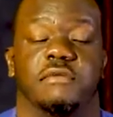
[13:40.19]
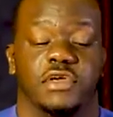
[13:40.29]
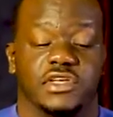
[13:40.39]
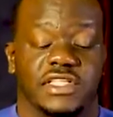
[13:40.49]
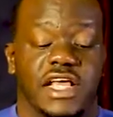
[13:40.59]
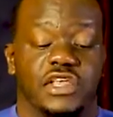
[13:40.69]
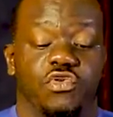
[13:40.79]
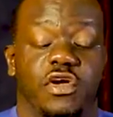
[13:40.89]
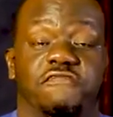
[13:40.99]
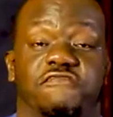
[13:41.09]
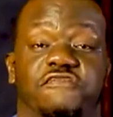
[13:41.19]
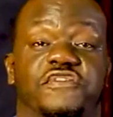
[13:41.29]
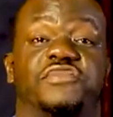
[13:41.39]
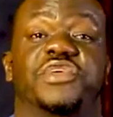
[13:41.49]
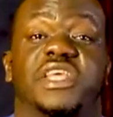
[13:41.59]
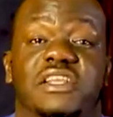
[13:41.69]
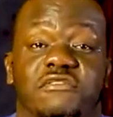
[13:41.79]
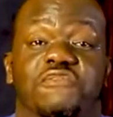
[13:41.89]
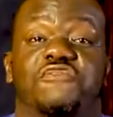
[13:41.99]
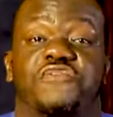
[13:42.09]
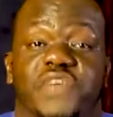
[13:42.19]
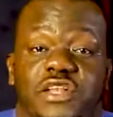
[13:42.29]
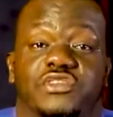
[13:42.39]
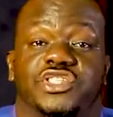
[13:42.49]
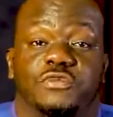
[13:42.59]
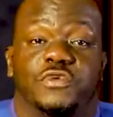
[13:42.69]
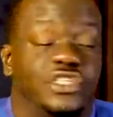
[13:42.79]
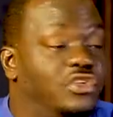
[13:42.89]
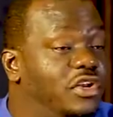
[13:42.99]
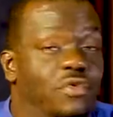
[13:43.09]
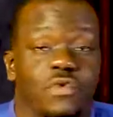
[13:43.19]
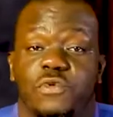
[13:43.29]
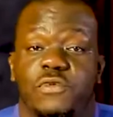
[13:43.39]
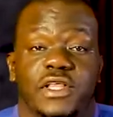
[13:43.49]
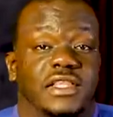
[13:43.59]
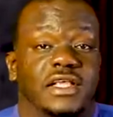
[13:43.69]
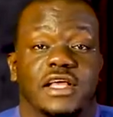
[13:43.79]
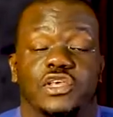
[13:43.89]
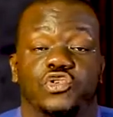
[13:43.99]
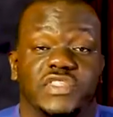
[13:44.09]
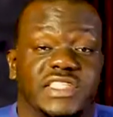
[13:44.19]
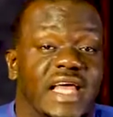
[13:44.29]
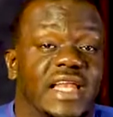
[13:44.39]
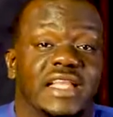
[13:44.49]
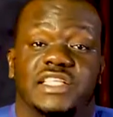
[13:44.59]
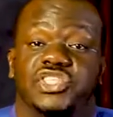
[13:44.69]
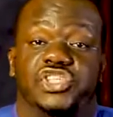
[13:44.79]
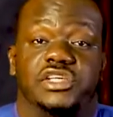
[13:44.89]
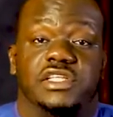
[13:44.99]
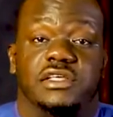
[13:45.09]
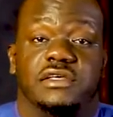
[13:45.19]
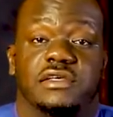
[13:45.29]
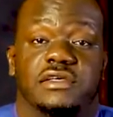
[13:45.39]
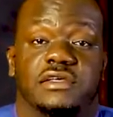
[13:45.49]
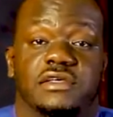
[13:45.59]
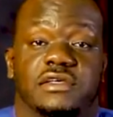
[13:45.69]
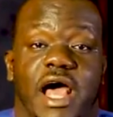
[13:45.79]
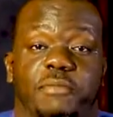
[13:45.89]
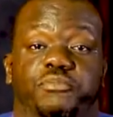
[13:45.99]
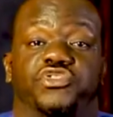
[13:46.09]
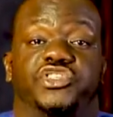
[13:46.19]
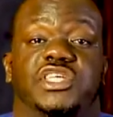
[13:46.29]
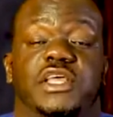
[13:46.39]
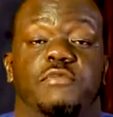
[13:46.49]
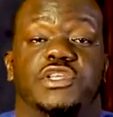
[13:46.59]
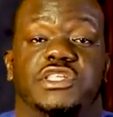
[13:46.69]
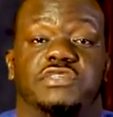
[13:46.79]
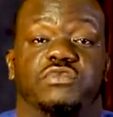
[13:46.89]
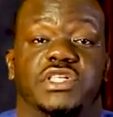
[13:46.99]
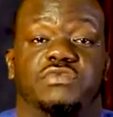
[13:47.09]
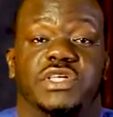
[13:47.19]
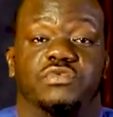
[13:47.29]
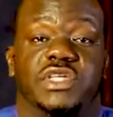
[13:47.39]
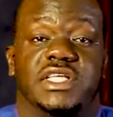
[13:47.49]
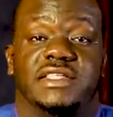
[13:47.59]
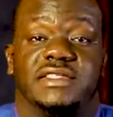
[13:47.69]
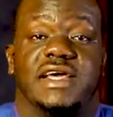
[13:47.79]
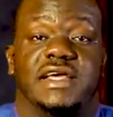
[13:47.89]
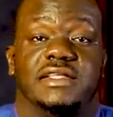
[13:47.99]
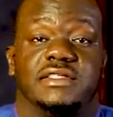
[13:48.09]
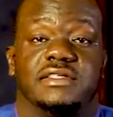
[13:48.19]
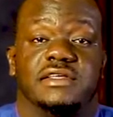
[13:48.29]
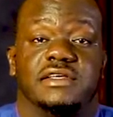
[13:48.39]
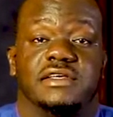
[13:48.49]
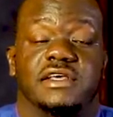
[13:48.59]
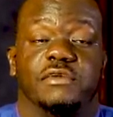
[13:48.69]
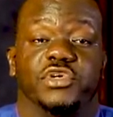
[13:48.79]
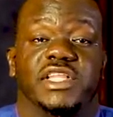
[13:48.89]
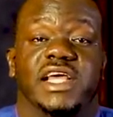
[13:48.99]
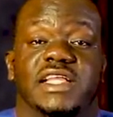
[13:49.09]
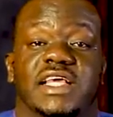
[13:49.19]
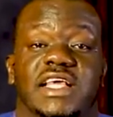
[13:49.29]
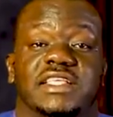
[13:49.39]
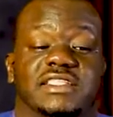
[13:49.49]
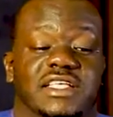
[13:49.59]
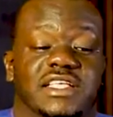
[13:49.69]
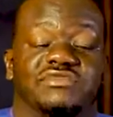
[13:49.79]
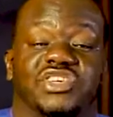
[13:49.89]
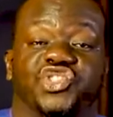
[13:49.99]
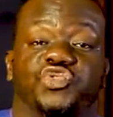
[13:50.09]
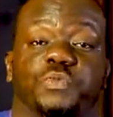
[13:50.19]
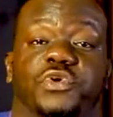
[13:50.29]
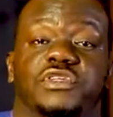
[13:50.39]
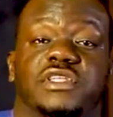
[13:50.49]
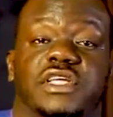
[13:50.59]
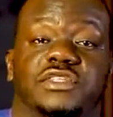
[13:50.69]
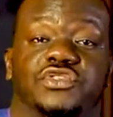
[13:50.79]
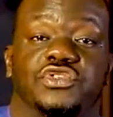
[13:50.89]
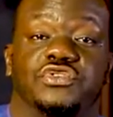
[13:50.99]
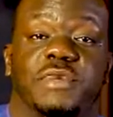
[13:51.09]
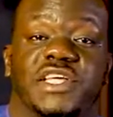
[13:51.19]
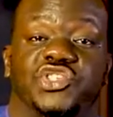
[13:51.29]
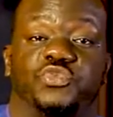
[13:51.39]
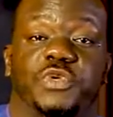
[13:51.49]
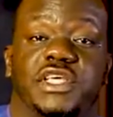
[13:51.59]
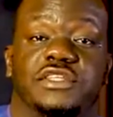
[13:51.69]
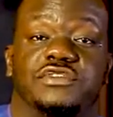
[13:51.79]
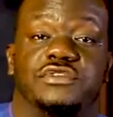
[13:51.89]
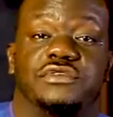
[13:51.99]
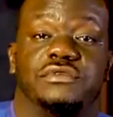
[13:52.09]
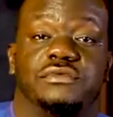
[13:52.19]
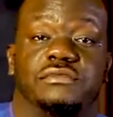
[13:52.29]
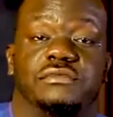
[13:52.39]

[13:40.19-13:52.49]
Because now you are in real fellowship. It's not a one way thing now. You started the journey approaching Him with, your, with, with, with His tithes. But then he's, he's responded to you by speaking to you.